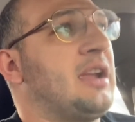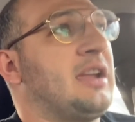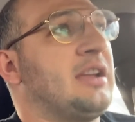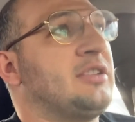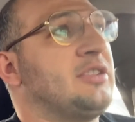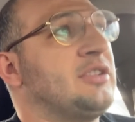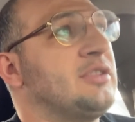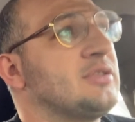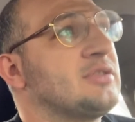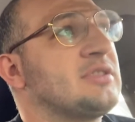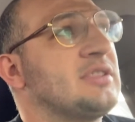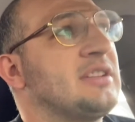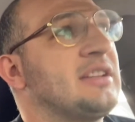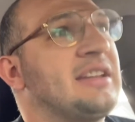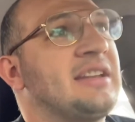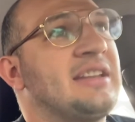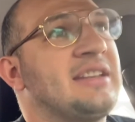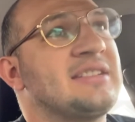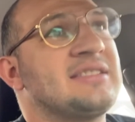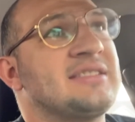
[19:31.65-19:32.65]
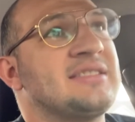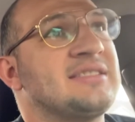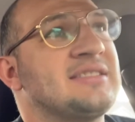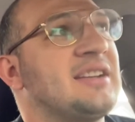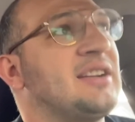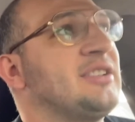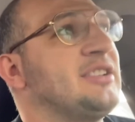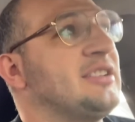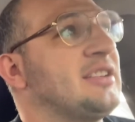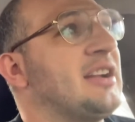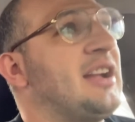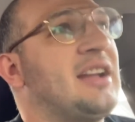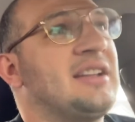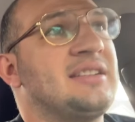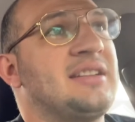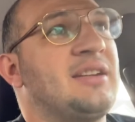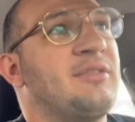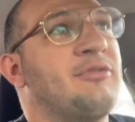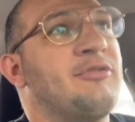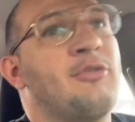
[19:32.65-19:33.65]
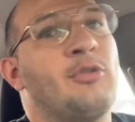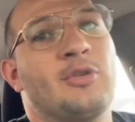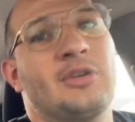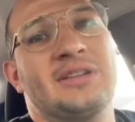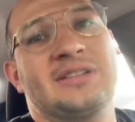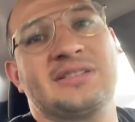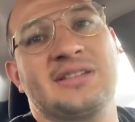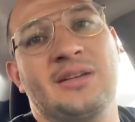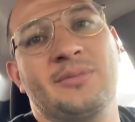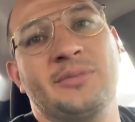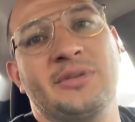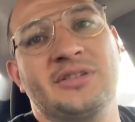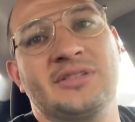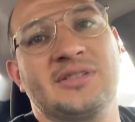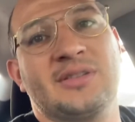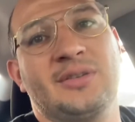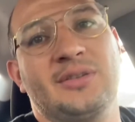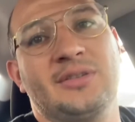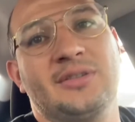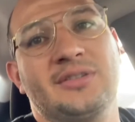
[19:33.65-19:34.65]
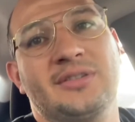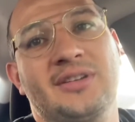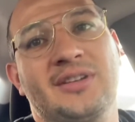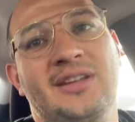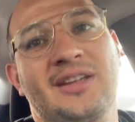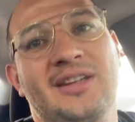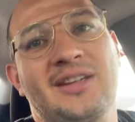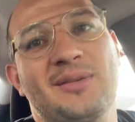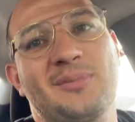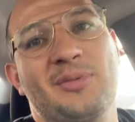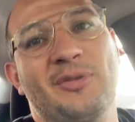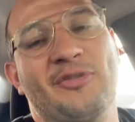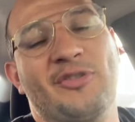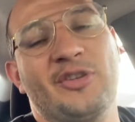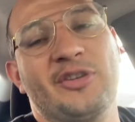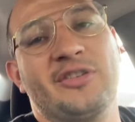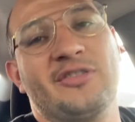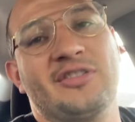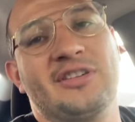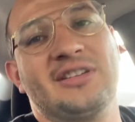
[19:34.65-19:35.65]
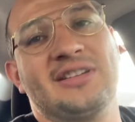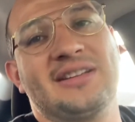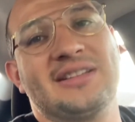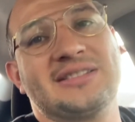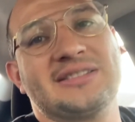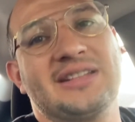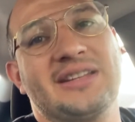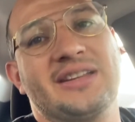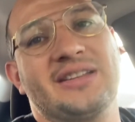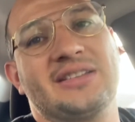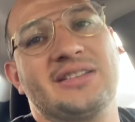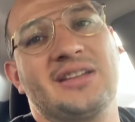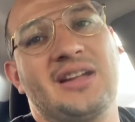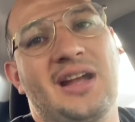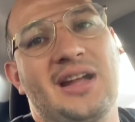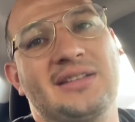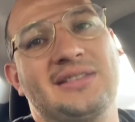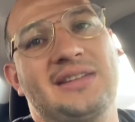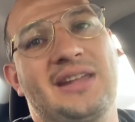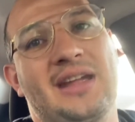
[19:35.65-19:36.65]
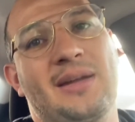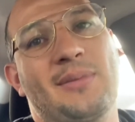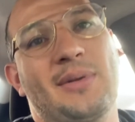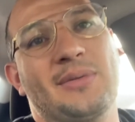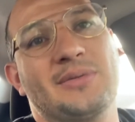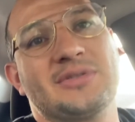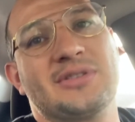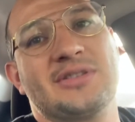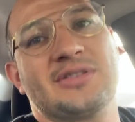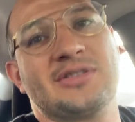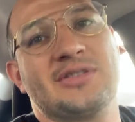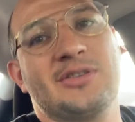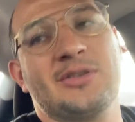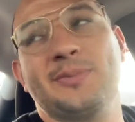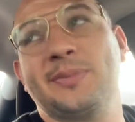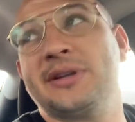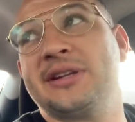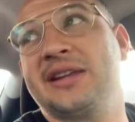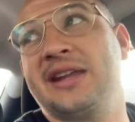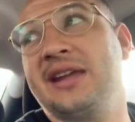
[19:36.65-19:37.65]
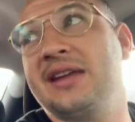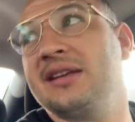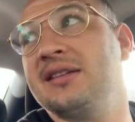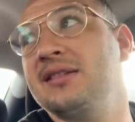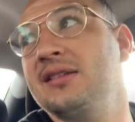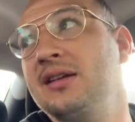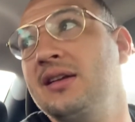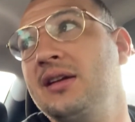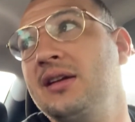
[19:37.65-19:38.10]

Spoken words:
And usually it is until you're goddamn 40-something years old before you realize, like, goddamn, I was a stupid kid.